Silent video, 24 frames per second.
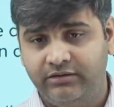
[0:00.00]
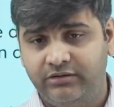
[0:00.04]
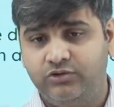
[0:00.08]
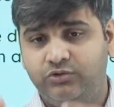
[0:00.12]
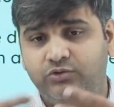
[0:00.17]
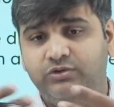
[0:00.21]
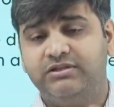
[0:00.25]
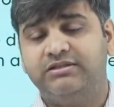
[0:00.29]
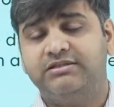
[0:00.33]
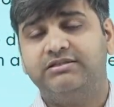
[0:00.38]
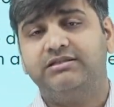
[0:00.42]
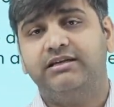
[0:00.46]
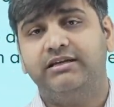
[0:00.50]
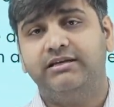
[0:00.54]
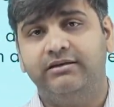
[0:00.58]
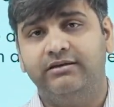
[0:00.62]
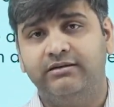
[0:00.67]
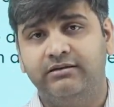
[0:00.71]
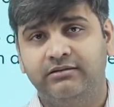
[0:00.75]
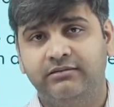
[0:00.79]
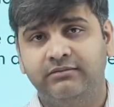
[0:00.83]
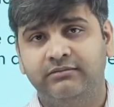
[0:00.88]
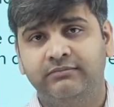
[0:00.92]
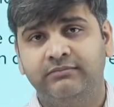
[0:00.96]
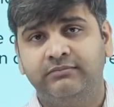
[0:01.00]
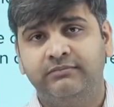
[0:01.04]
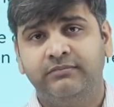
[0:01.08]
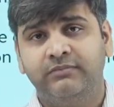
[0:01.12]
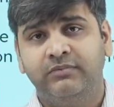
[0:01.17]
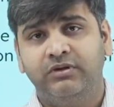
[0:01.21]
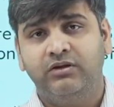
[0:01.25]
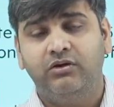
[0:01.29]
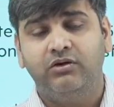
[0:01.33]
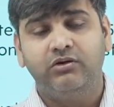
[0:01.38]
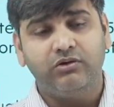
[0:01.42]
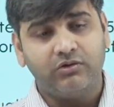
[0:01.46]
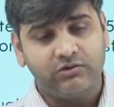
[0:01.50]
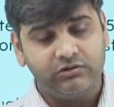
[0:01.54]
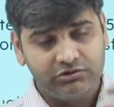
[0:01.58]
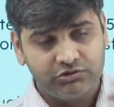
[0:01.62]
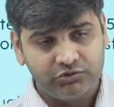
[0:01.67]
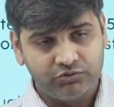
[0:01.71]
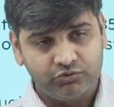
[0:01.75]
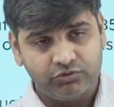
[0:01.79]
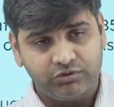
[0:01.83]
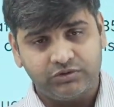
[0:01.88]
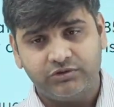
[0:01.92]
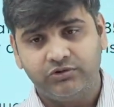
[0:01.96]
to the son, or also
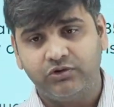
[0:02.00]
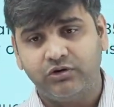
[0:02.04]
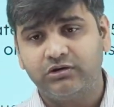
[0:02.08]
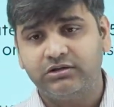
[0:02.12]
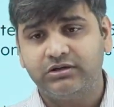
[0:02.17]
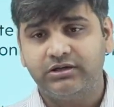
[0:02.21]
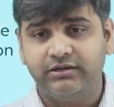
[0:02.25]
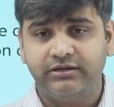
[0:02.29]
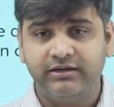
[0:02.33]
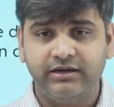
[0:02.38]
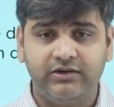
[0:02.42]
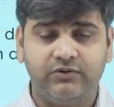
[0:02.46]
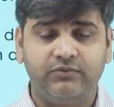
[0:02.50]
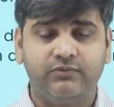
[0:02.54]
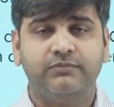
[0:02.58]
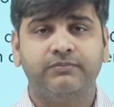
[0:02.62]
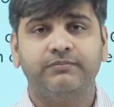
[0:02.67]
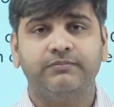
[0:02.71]
to the daughter now.